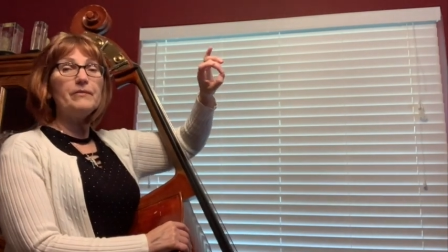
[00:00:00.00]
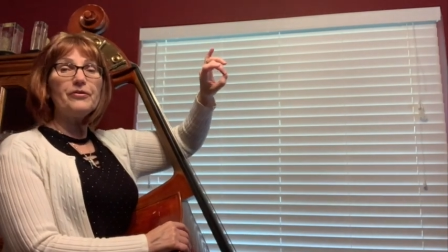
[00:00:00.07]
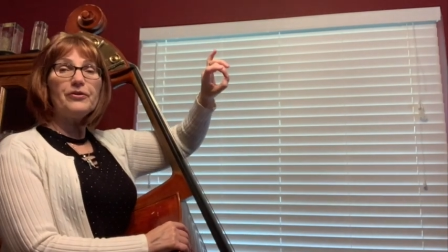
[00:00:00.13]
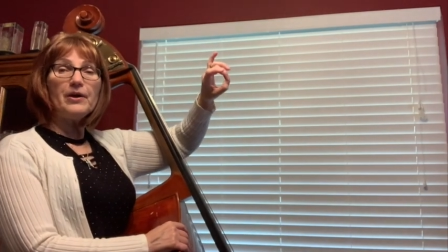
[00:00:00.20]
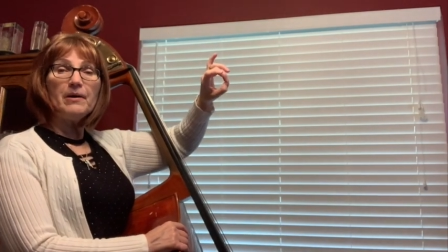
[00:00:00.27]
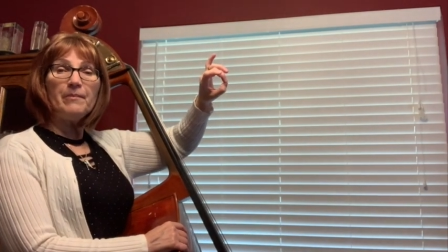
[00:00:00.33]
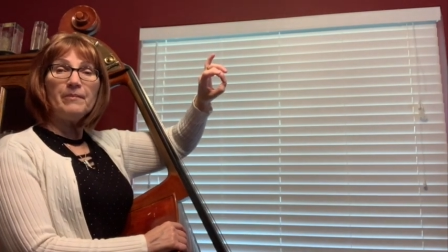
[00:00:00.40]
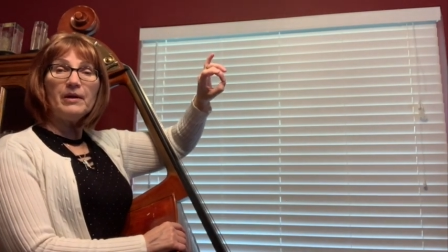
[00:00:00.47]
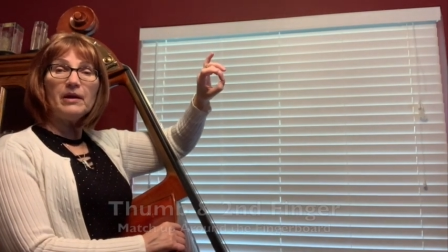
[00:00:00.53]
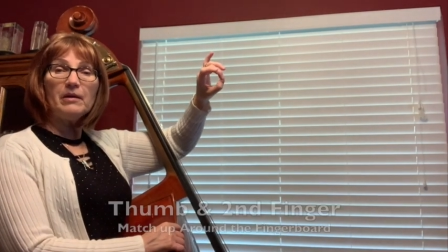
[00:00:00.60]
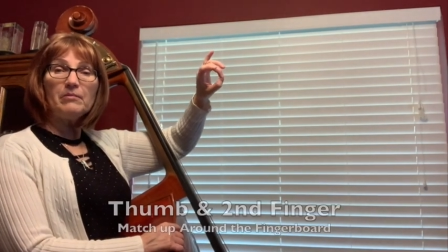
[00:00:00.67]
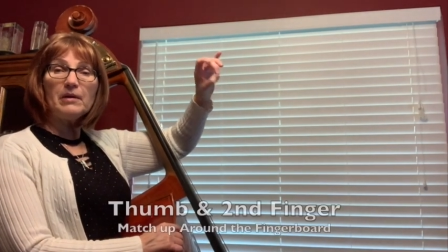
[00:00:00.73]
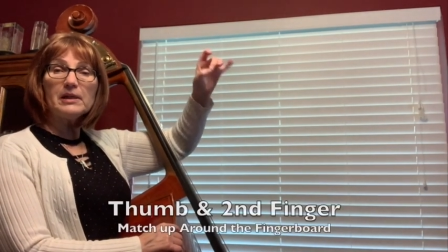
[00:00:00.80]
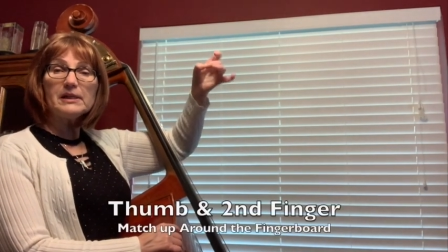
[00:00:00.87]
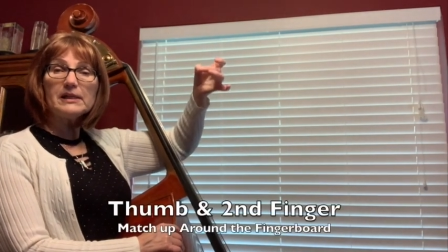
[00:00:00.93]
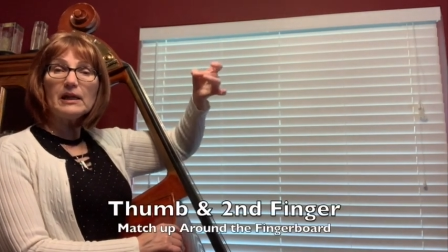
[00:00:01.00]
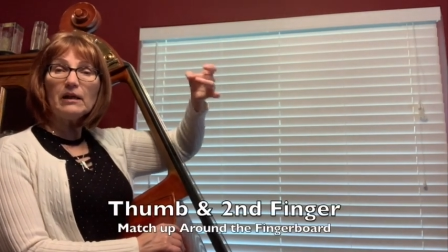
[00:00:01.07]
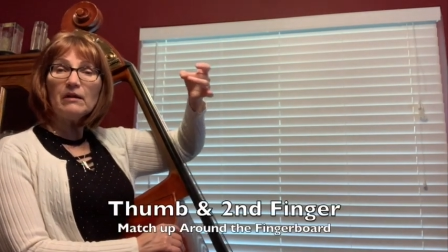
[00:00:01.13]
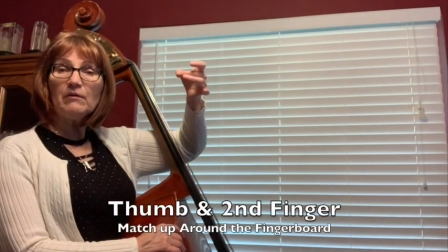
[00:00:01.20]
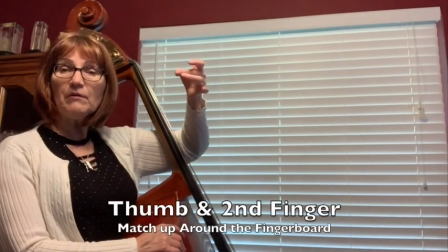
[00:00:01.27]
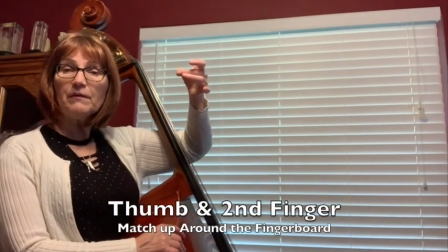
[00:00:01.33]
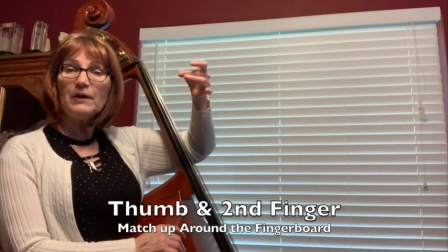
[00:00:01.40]
thumb and my
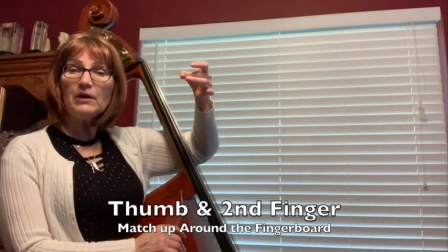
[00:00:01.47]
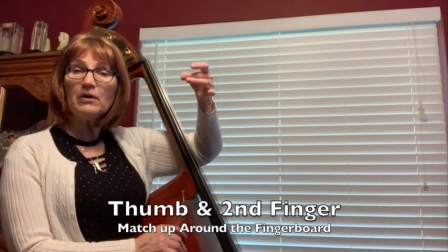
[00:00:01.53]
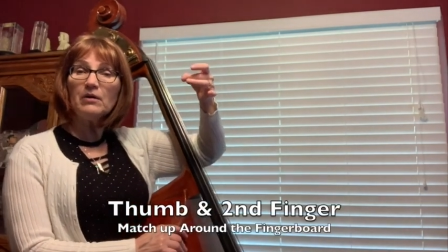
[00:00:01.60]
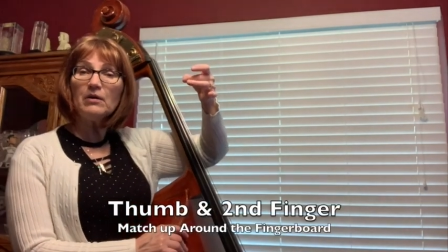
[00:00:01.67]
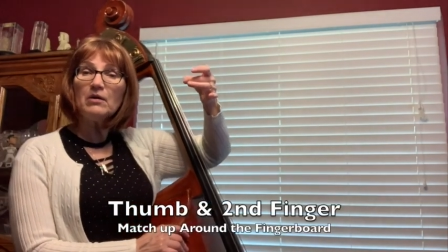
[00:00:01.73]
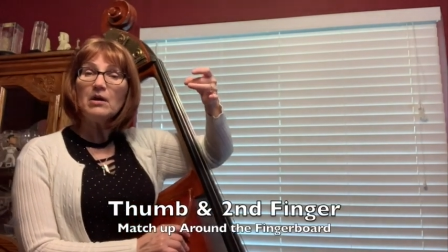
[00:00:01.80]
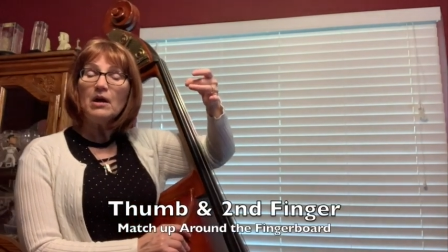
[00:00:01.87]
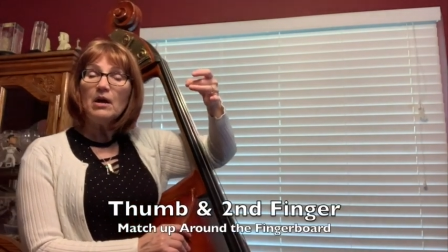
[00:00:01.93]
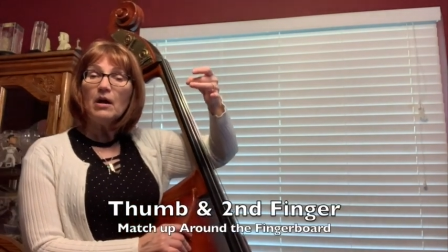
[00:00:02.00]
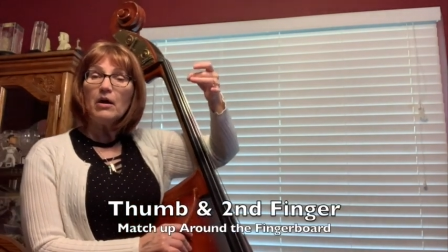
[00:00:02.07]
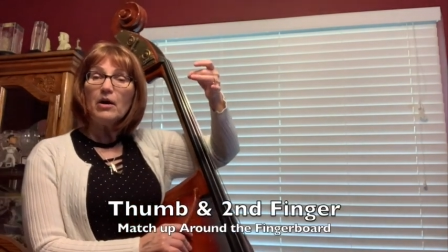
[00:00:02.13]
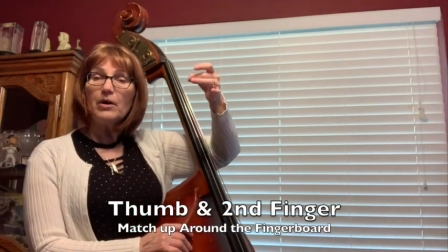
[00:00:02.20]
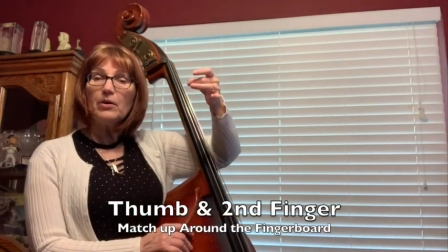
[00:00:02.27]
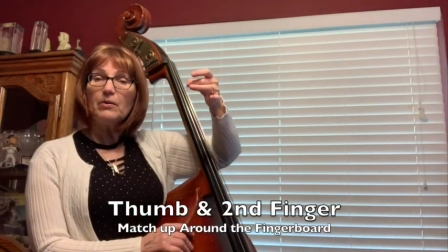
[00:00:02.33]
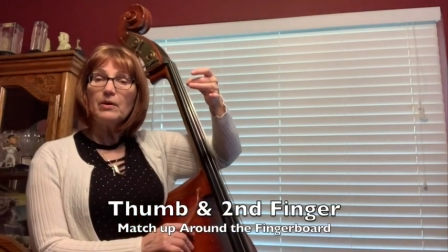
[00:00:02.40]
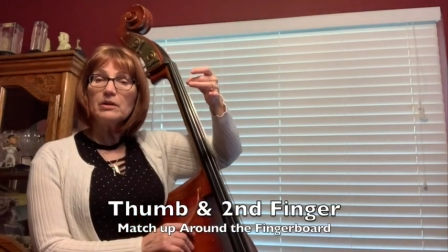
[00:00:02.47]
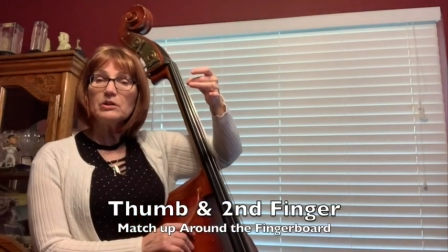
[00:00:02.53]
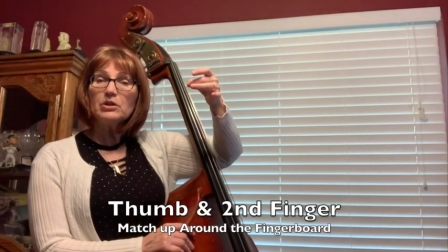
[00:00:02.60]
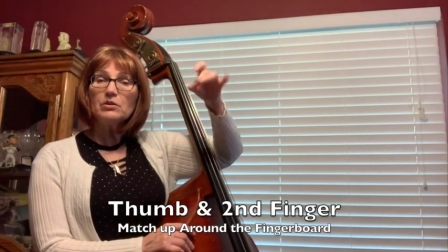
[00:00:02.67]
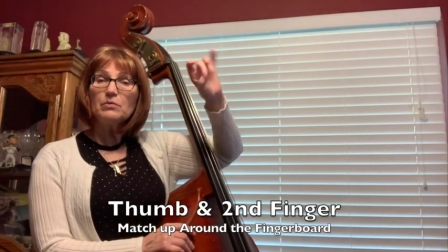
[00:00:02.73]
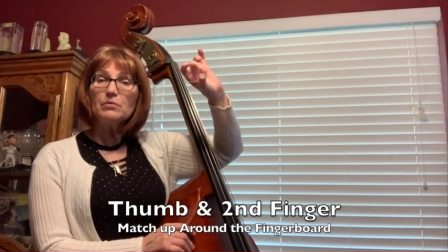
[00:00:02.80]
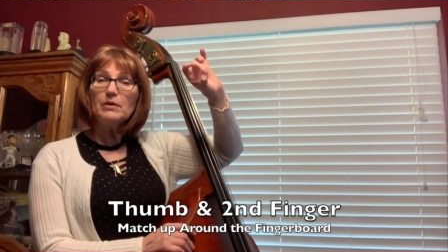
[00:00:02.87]
second finger are going
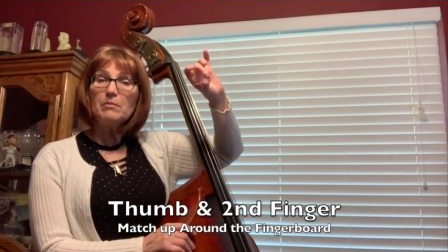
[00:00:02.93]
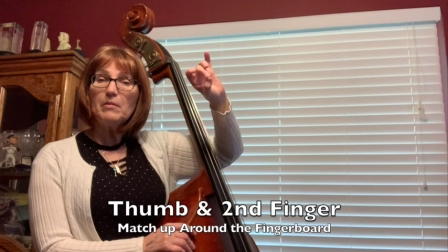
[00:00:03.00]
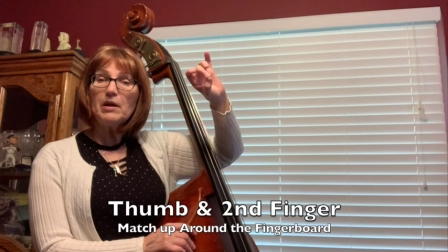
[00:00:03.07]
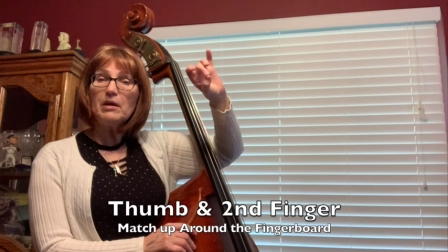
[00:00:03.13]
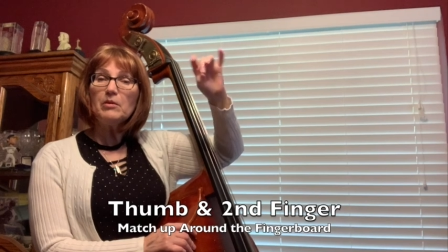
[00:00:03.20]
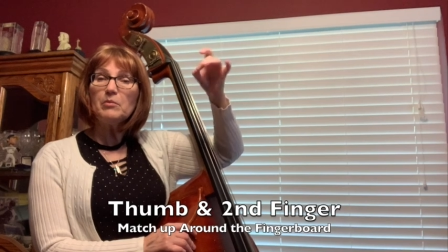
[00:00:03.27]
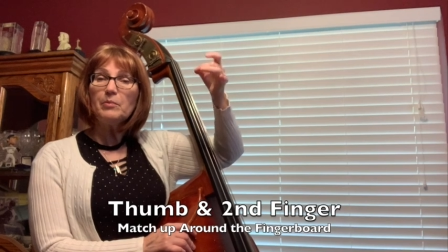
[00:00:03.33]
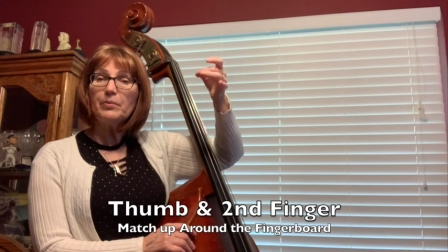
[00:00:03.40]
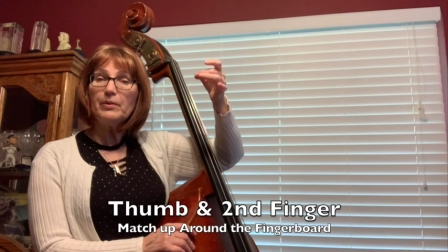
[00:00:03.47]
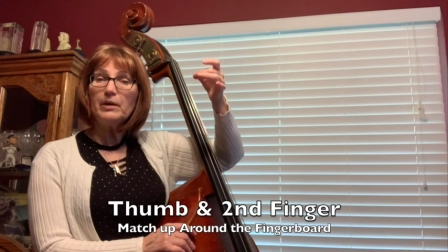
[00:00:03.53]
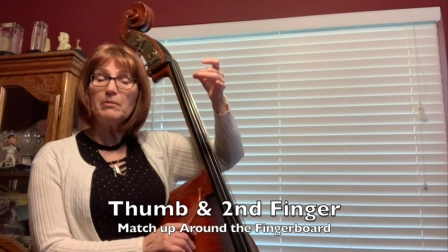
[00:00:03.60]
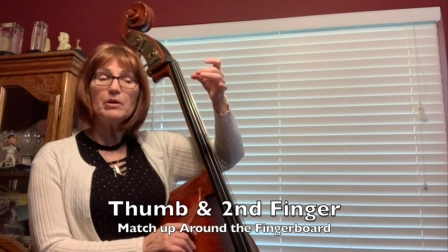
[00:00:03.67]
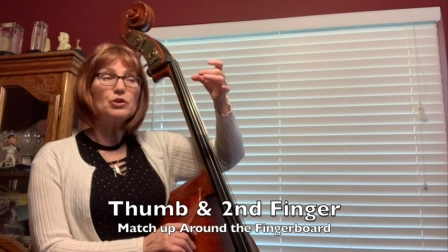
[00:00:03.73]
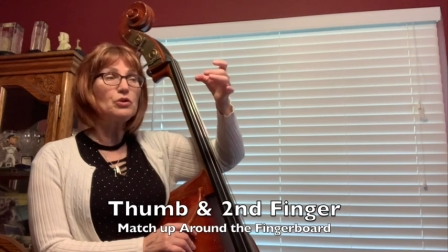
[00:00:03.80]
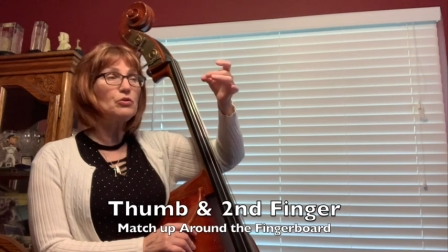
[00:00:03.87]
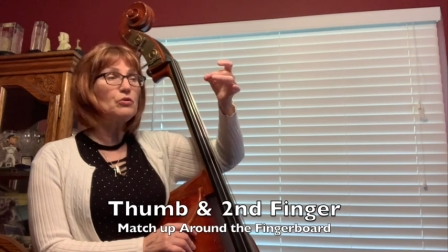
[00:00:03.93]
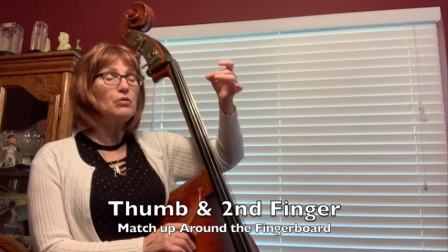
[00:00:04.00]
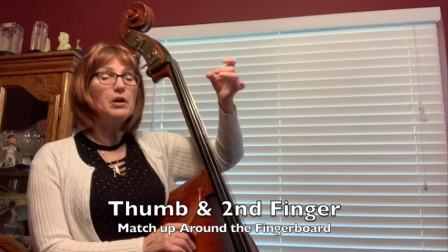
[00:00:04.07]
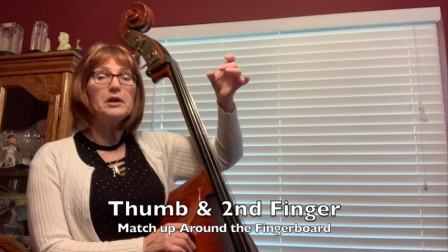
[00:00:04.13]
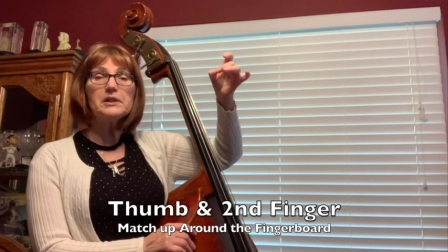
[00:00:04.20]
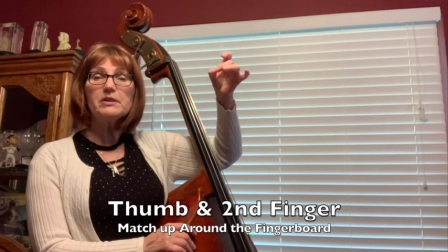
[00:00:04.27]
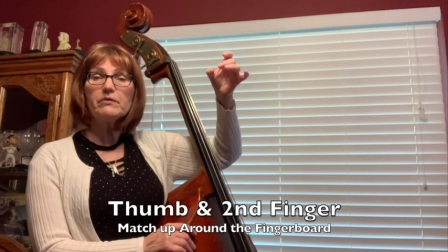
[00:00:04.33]
to remain pretty much
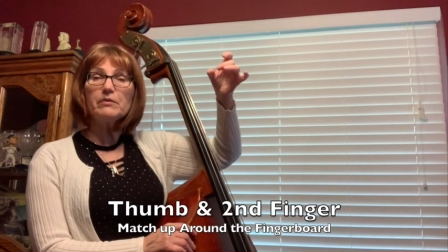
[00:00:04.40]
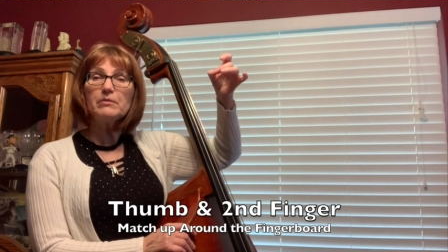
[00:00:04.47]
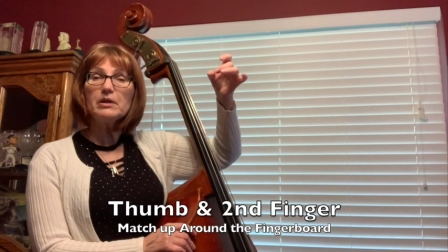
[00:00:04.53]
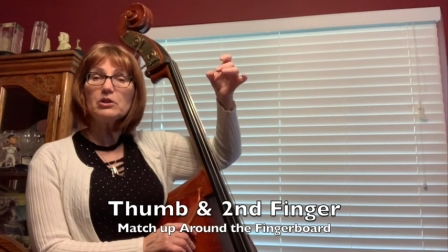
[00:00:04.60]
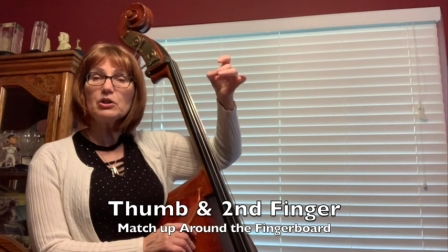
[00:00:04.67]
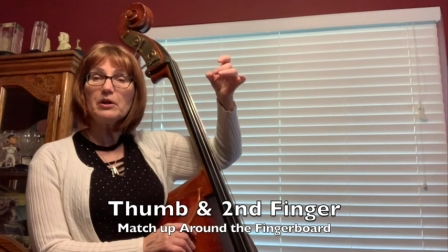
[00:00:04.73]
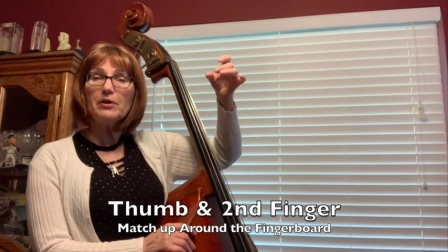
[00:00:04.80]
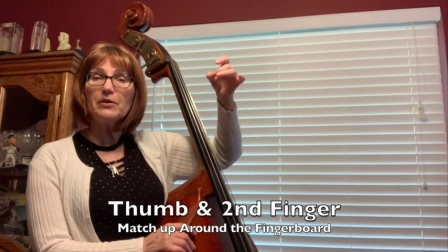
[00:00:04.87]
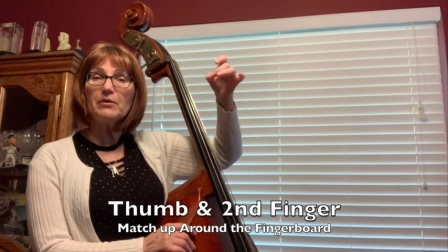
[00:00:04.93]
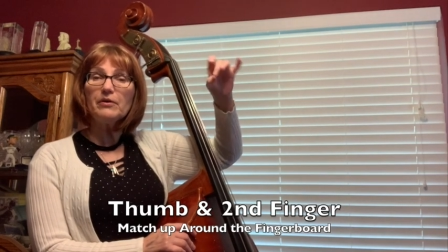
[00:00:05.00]
across from each other.